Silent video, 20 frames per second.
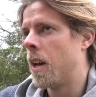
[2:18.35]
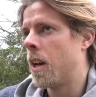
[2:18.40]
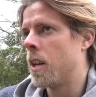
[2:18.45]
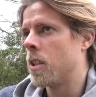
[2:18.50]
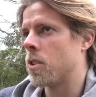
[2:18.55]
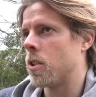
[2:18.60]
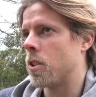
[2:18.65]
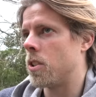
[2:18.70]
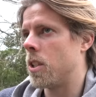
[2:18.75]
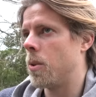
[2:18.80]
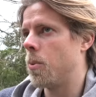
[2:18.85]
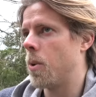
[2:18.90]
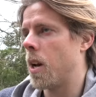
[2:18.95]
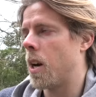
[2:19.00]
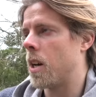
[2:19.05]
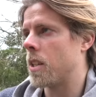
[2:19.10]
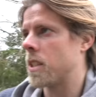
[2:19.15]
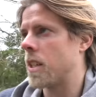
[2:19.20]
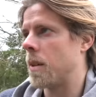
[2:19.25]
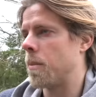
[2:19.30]
So she will
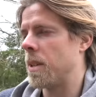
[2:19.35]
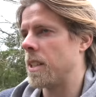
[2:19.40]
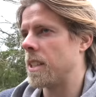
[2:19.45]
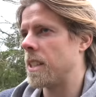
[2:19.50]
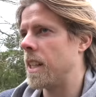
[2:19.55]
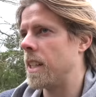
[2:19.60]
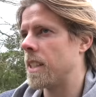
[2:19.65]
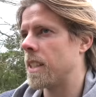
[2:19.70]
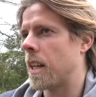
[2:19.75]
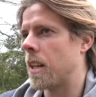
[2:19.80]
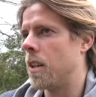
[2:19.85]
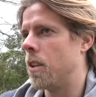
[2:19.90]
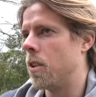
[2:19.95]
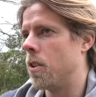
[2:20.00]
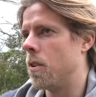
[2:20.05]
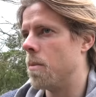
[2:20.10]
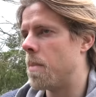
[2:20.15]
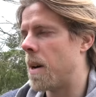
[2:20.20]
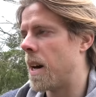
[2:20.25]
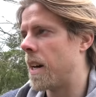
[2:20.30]
ask him, is this a
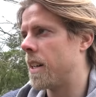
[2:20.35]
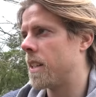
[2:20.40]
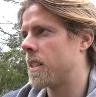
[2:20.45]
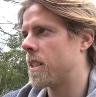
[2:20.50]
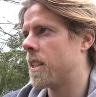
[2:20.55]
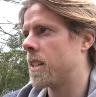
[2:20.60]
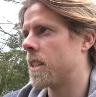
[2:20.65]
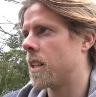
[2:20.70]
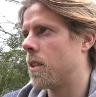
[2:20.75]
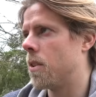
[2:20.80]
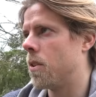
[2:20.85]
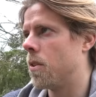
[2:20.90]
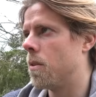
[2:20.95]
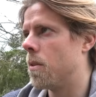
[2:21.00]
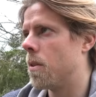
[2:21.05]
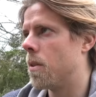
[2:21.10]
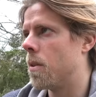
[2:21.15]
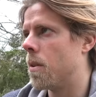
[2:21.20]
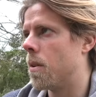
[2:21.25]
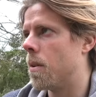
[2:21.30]
good man? Is this a good
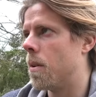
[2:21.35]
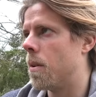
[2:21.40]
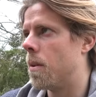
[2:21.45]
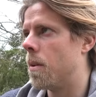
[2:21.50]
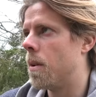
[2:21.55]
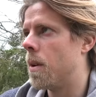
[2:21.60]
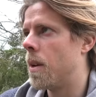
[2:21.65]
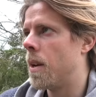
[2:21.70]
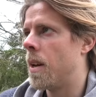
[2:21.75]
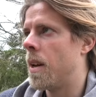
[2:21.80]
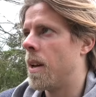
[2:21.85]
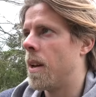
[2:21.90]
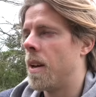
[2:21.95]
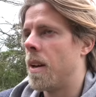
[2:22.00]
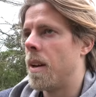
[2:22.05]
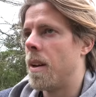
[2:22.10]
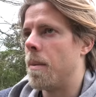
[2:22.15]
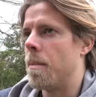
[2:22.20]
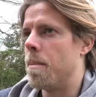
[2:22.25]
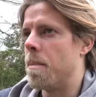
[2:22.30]

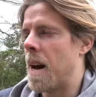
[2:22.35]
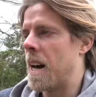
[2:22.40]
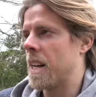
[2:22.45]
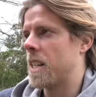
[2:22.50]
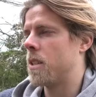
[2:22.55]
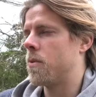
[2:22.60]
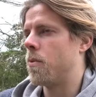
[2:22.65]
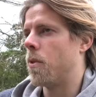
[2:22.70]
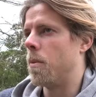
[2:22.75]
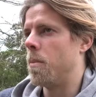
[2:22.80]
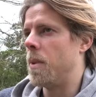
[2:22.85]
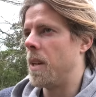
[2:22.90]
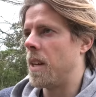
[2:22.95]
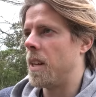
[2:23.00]
match for me?